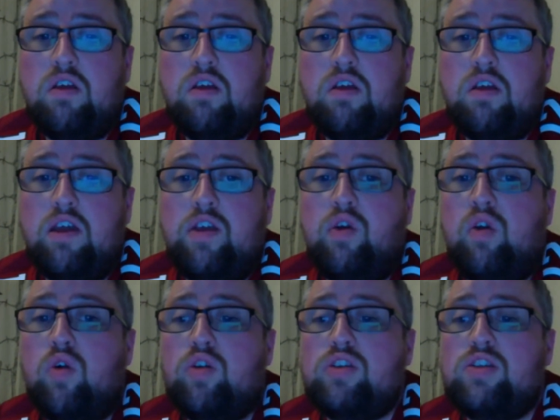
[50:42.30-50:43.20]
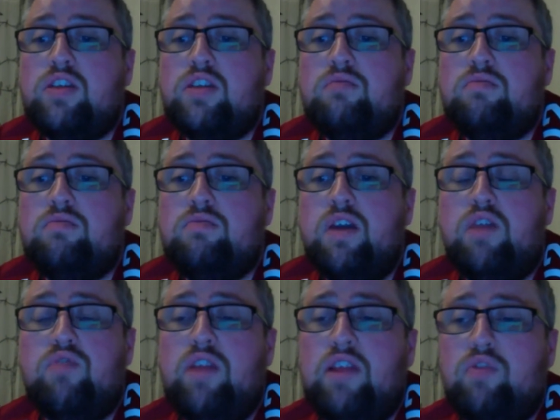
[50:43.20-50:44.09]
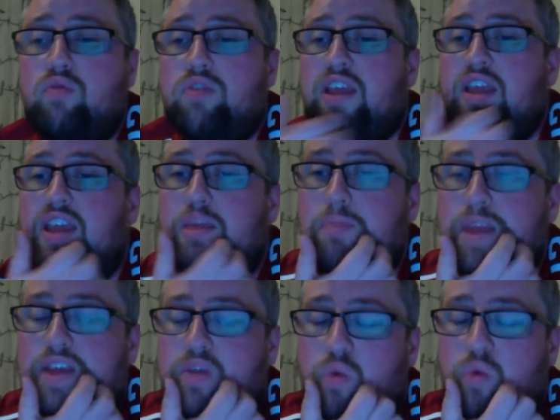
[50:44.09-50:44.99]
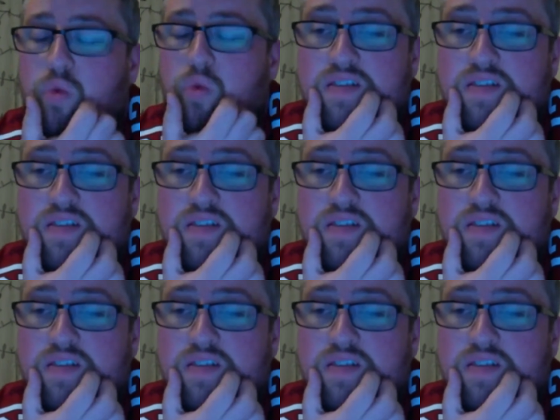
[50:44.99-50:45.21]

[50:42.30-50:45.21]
In all honesty, I really don't think he can make the weight.